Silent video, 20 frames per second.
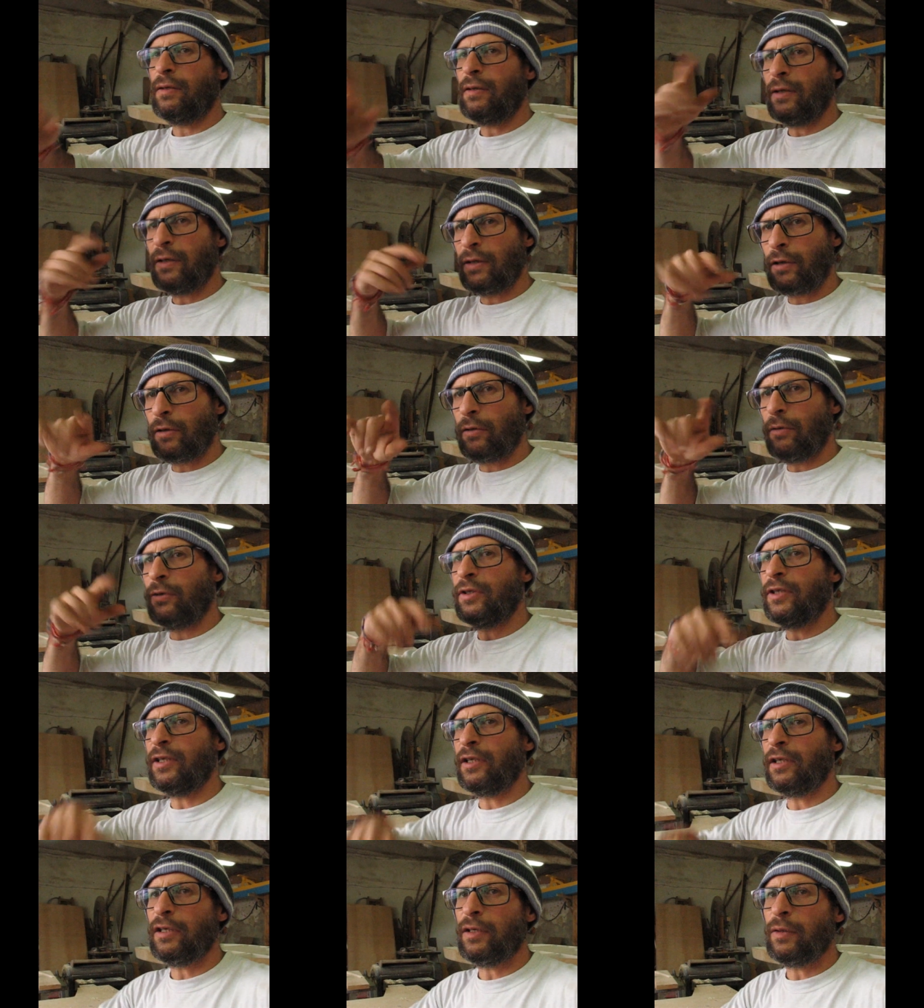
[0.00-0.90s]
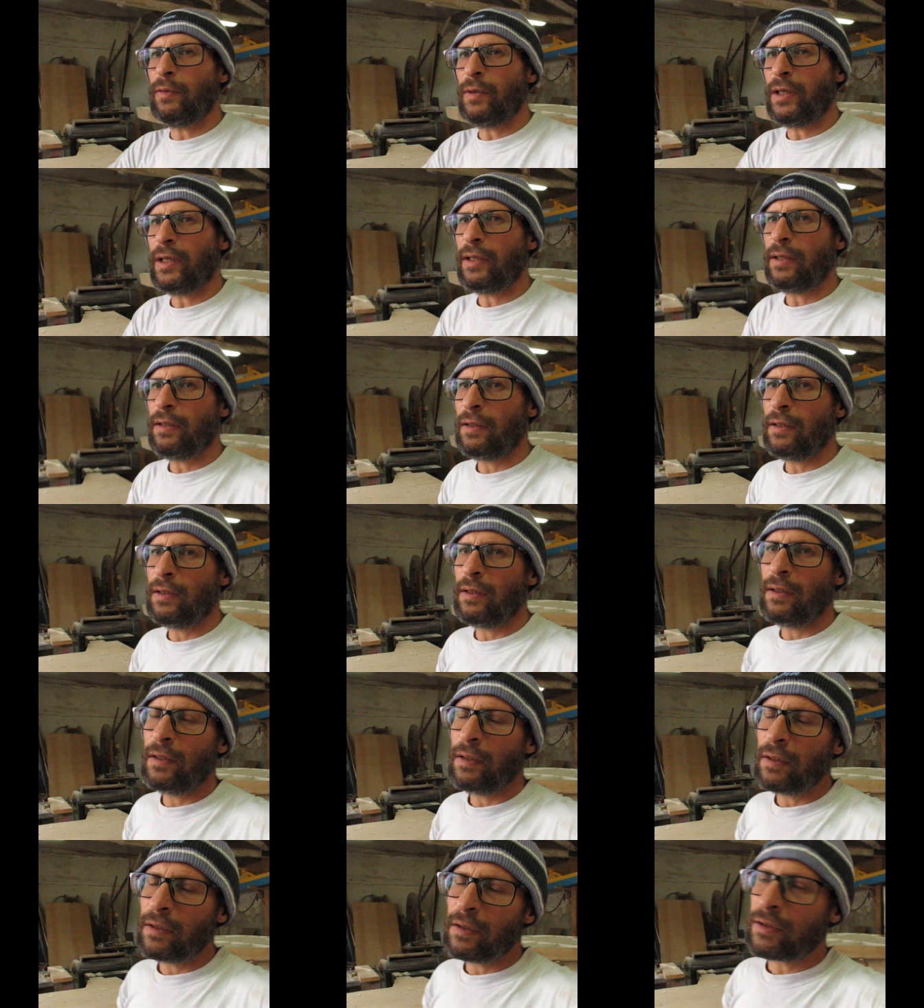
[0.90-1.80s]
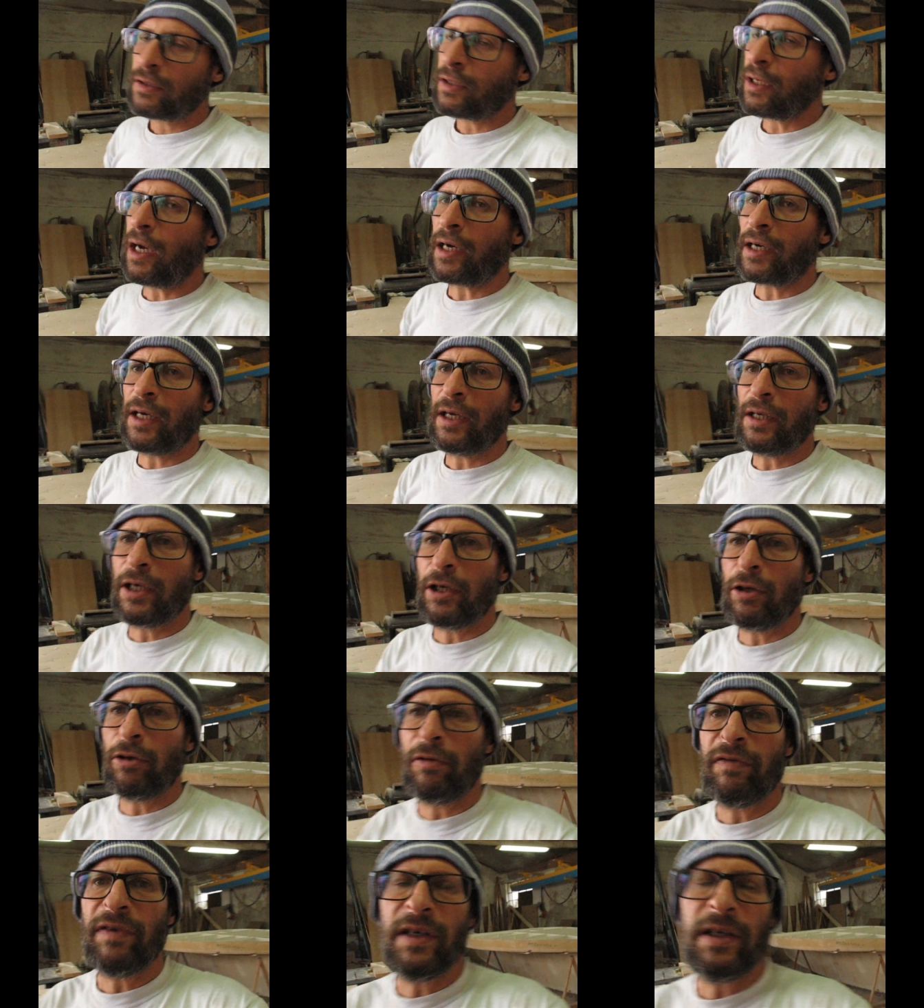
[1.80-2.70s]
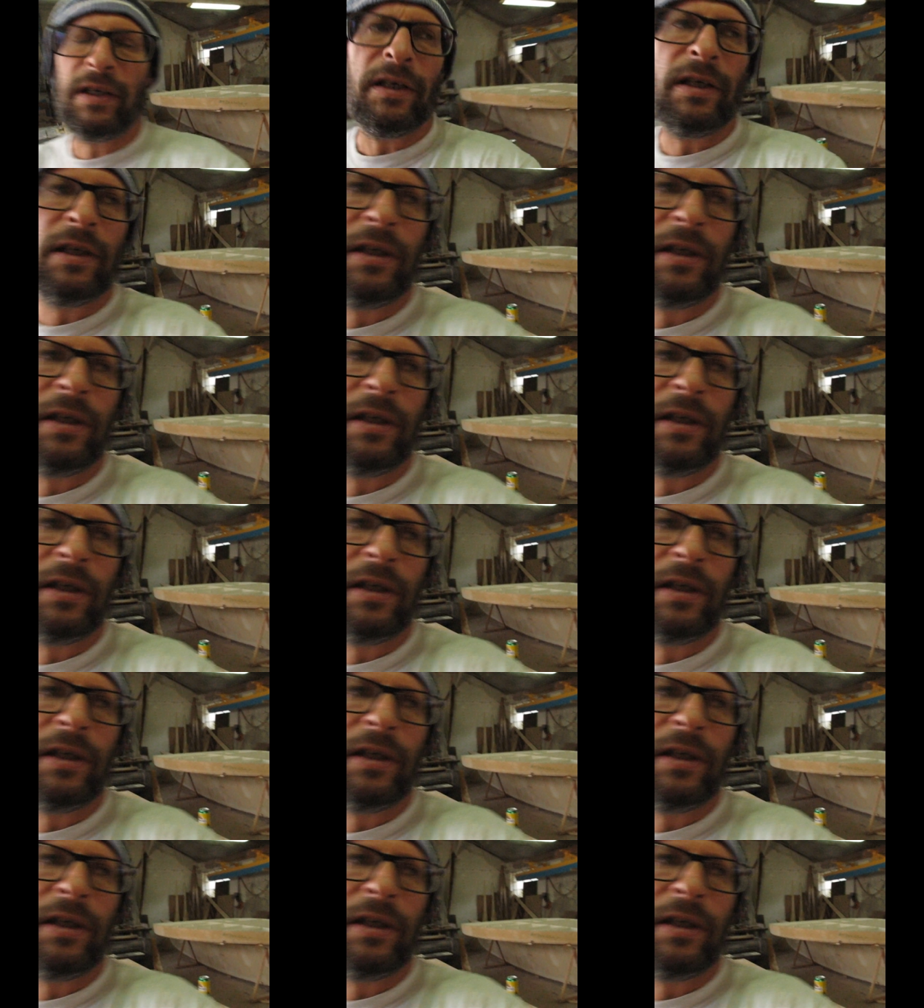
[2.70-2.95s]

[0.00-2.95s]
including leeway. So I can get off any